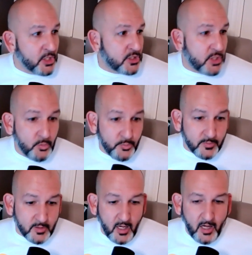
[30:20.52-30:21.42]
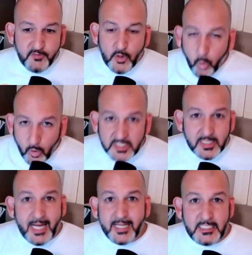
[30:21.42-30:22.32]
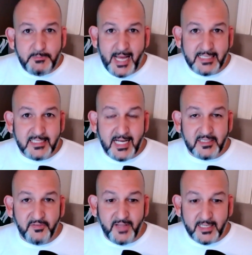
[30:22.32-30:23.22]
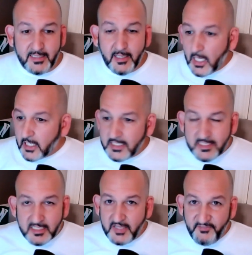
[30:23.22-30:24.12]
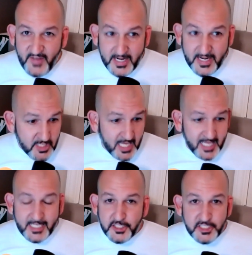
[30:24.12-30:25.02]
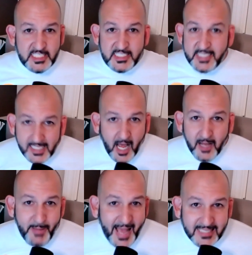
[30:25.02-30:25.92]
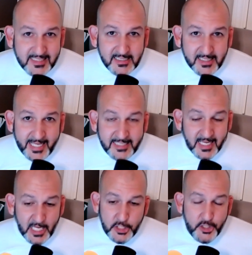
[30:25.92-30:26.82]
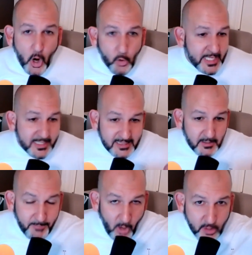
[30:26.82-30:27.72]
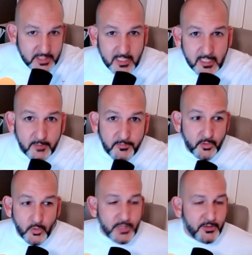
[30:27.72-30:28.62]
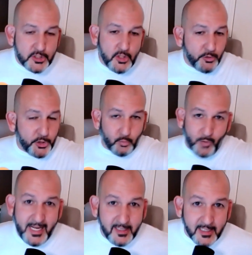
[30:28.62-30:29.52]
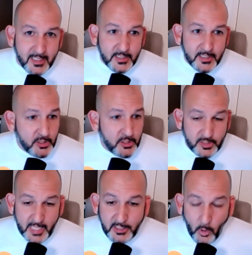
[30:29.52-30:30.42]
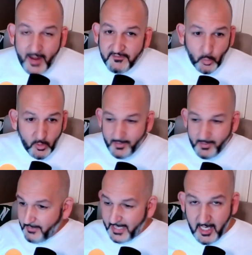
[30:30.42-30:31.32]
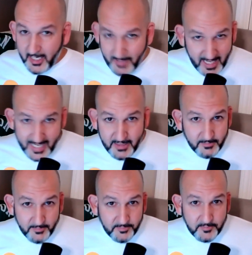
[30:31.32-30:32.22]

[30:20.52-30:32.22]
So of course a lot of these passes got deflected because the defenders can just sit on passing lanes knowing that the ball is going to come through. There's no threat. They don't have to worry about anybody cutting behind them.